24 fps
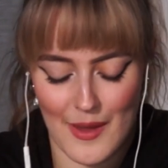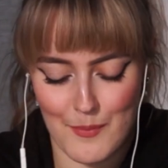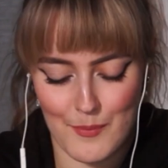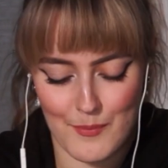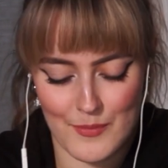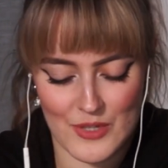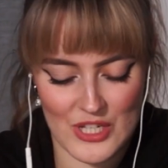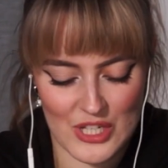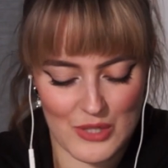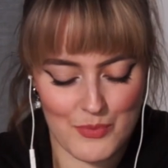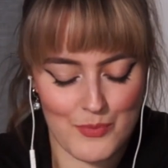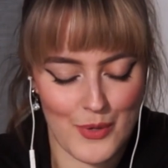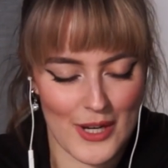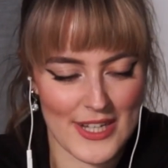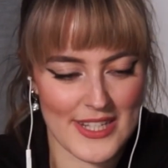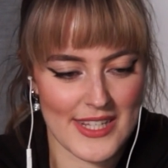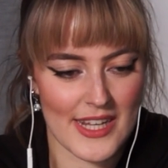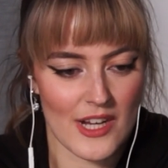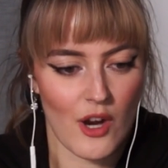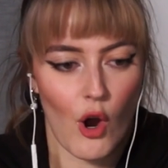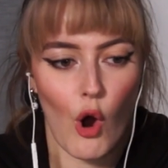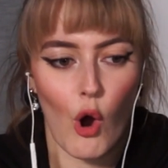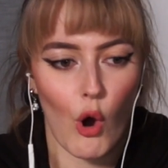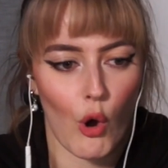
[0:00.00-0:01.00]
just
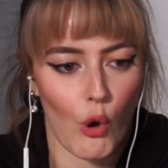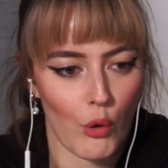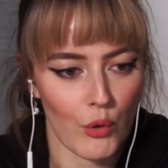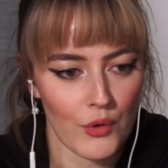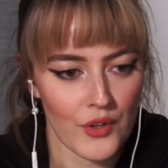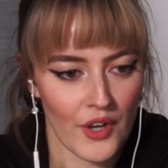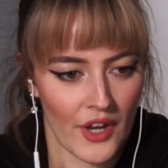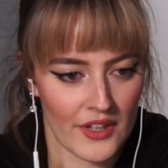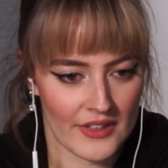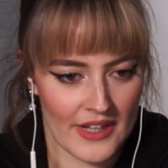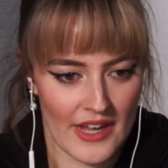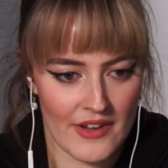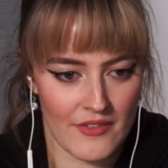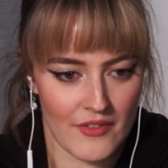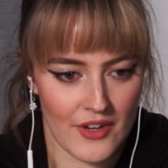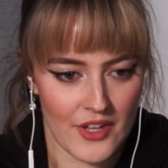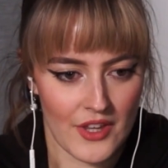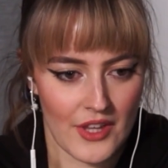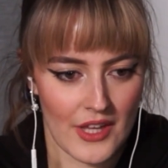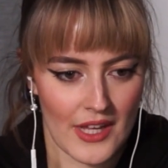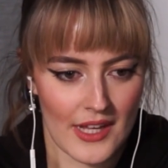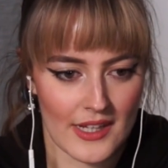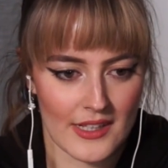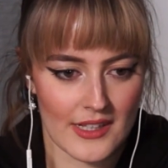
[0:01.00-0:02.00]
pressing a hold on
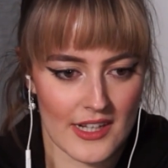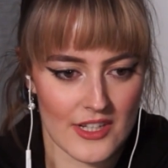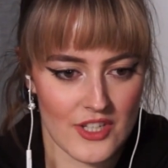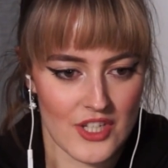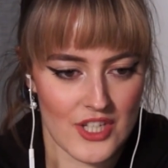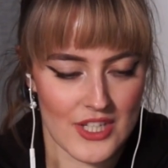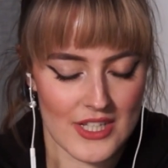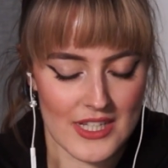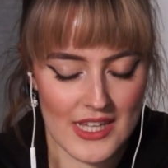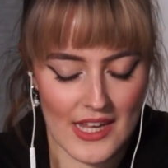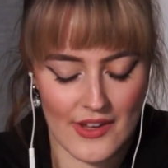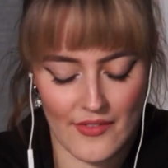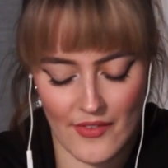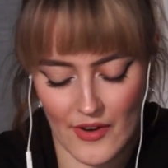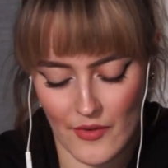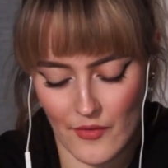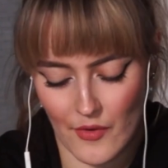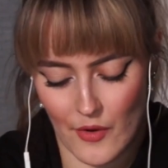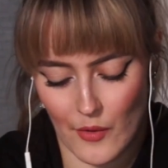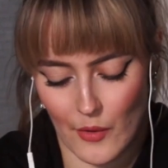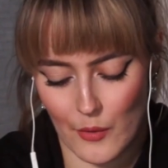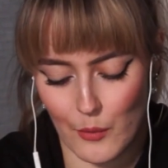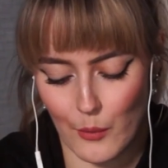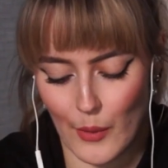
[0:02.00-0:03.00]
everything that just gave
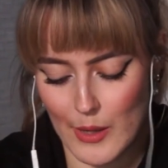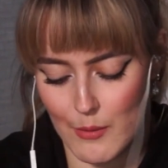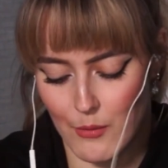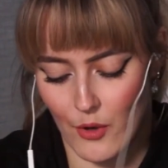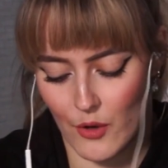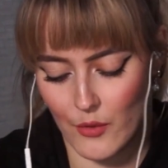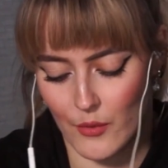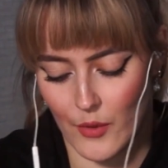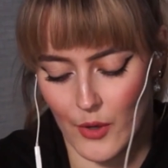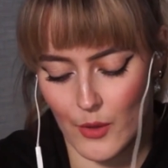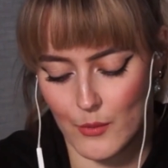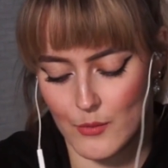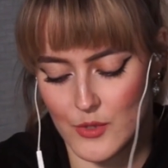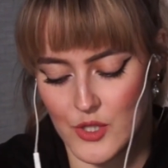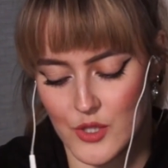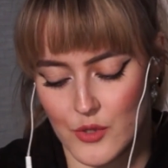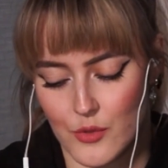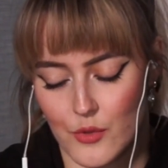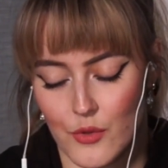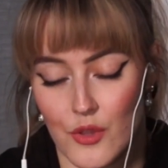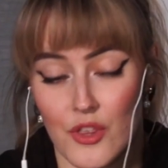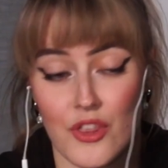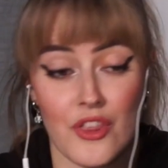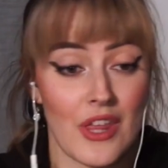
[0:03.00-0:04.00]
everyone way more room
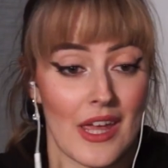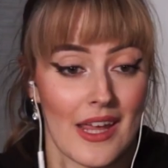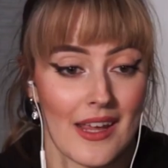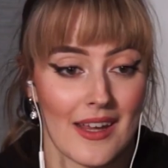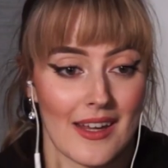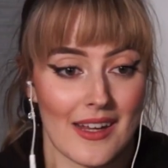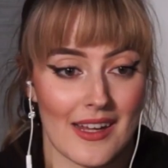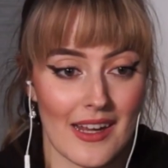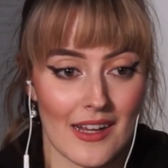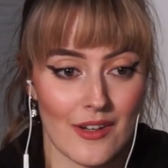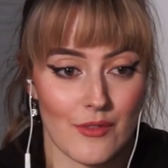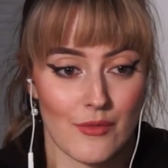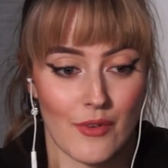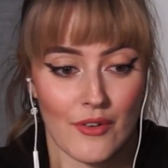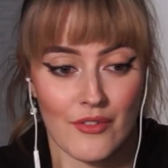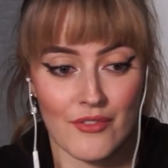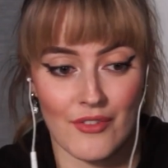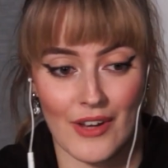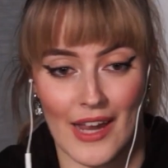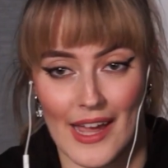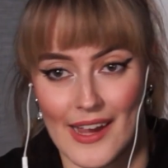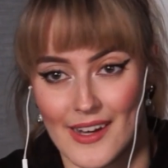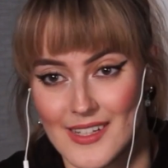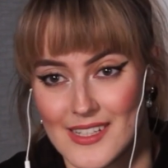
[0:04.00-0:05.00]
to think and
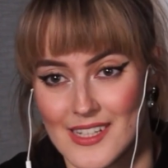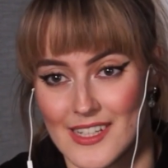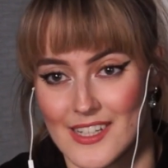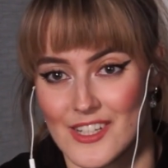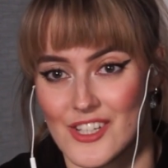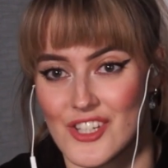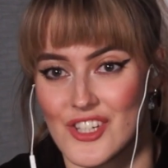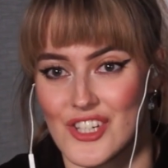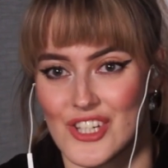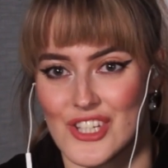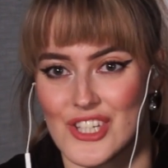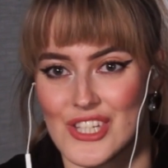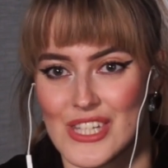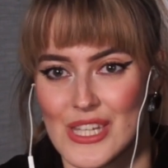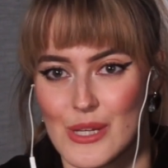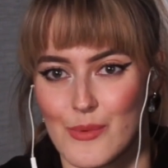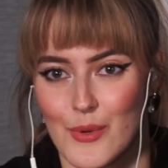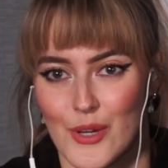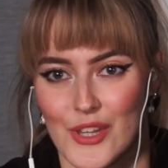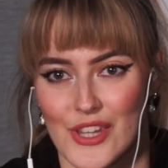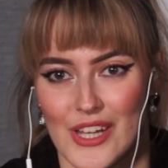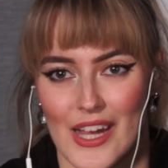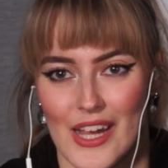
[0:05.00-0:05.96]
reflect and just see what they